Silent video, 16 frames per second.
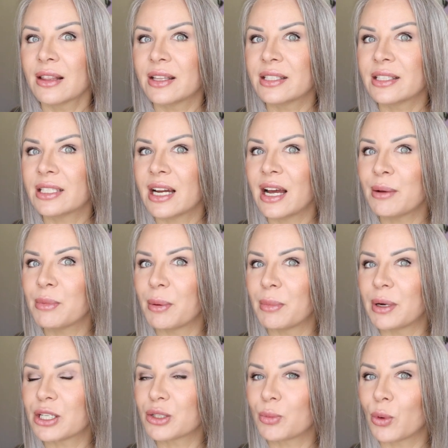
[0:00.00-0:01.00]
this time
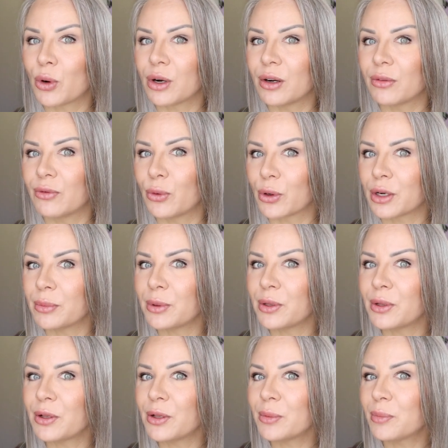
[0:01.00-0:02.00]
much more
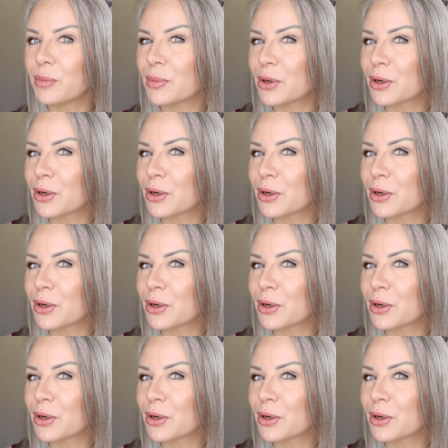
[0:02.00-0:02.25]
affordable